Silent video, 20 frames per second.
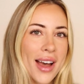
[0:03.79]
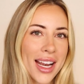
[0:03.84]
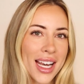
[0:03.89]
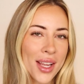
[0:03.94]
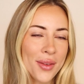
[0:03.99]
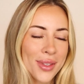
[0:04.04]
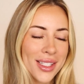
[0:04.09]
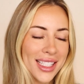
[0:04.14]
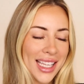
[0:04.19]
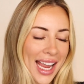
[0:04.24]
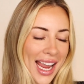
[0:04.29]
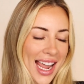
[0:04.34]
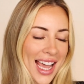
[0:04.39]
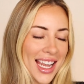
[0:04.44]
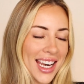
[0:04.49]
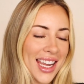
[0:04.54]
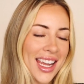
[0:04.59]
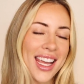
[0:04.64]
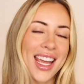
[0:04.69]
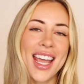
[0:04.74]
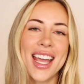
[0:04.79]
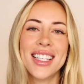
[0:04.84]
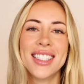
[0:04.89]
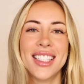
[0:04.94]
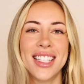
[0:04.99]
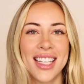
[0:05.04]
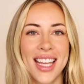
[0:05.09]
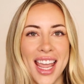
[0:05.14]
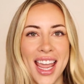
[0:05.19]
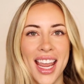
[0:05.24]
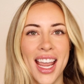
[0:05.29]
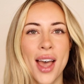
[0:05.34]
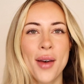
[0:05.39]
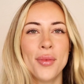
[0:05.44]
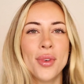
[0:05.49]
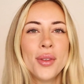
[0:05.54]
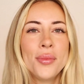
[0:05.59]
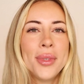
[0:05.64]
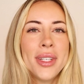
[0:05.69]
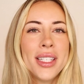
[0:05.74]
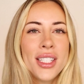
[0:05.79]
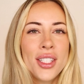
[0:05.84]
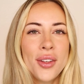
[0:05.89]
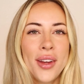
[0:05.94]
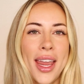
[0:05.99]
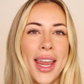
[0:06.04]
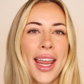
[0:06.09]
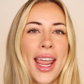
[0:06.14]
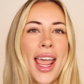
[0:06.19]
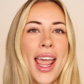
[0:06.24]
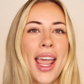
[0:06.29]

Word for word: My name is Hannah and today I'm going to be doing